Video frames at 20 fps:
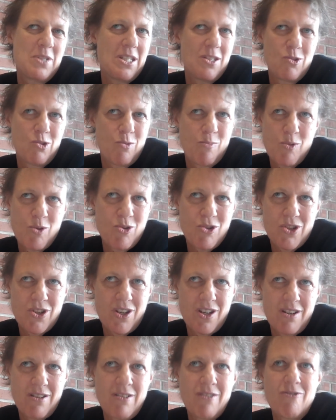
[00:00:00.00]

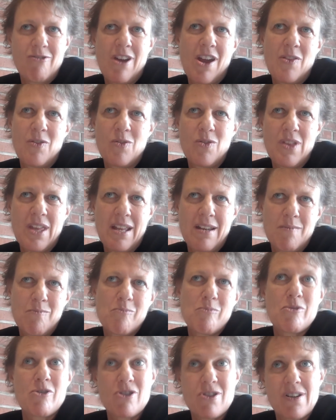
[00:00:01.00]
distribution rather than
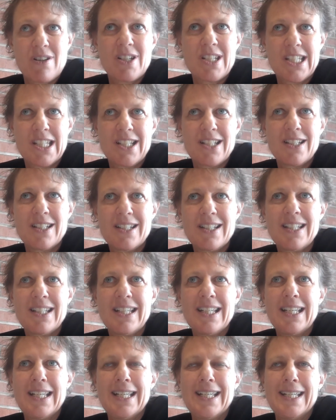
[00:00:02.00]
production,
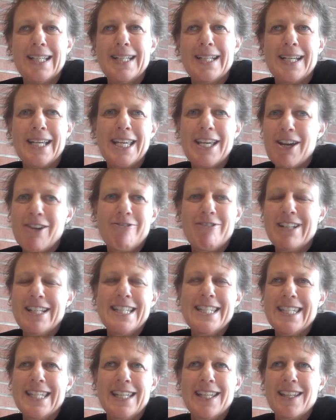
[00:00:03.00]
I can't
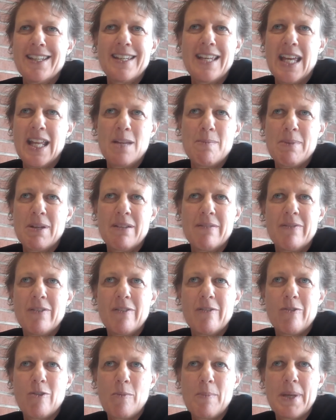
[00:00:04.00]
really see any
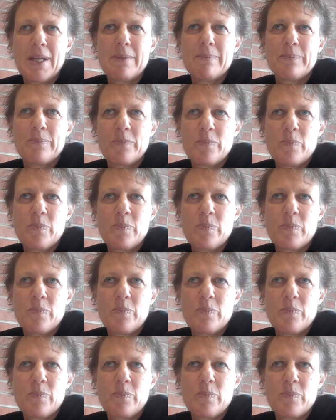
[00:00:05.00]
benefit from it.